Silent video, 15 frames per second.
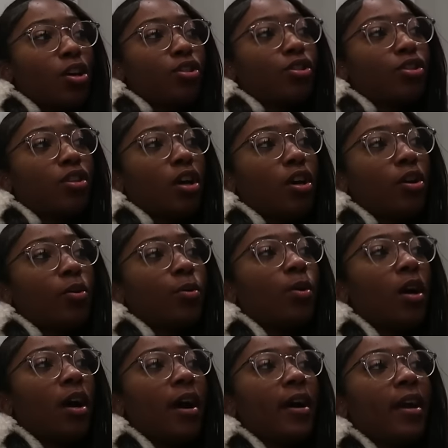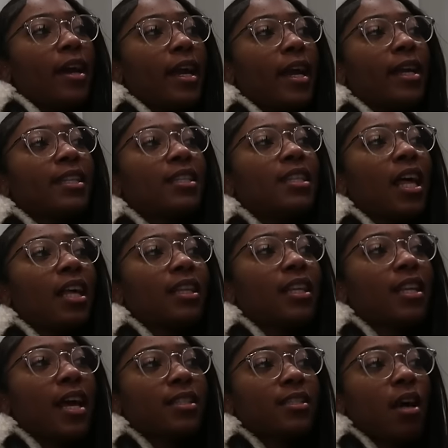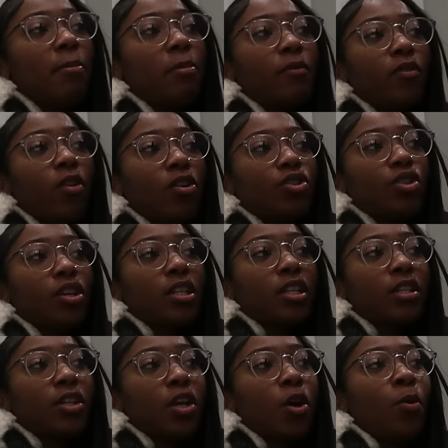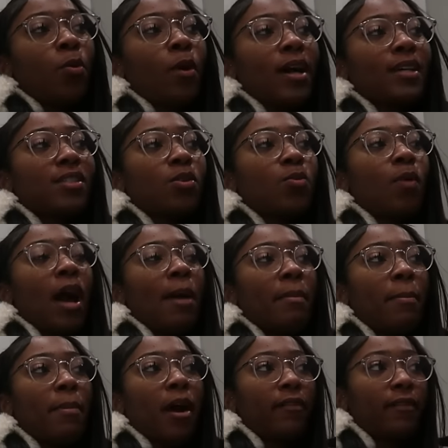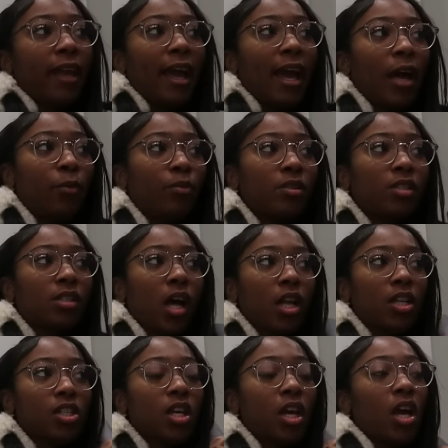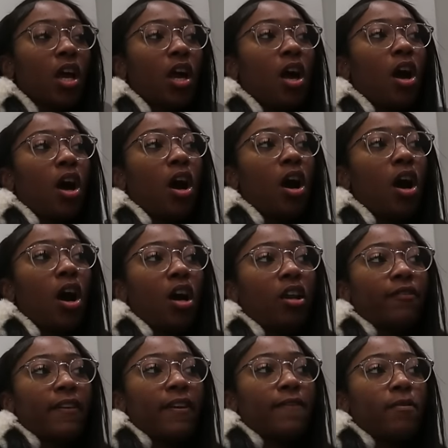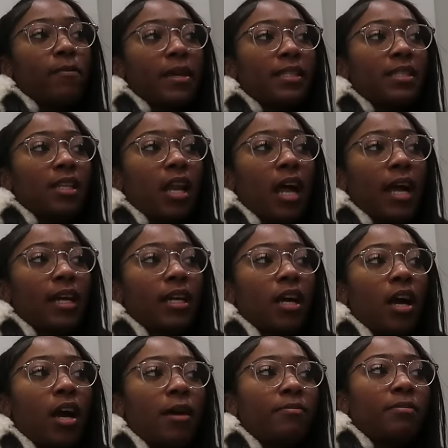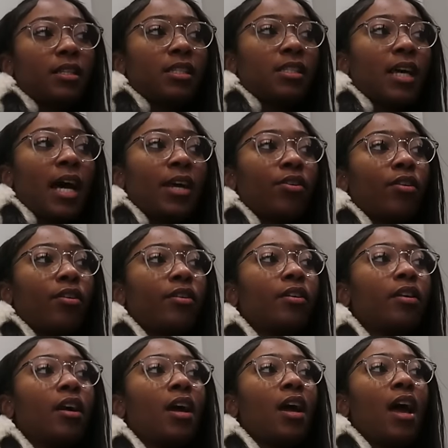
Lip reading: So in like the next couple of vlogs, you're gonna know as to why my birthday hair was such a hard thing for me to like decide on.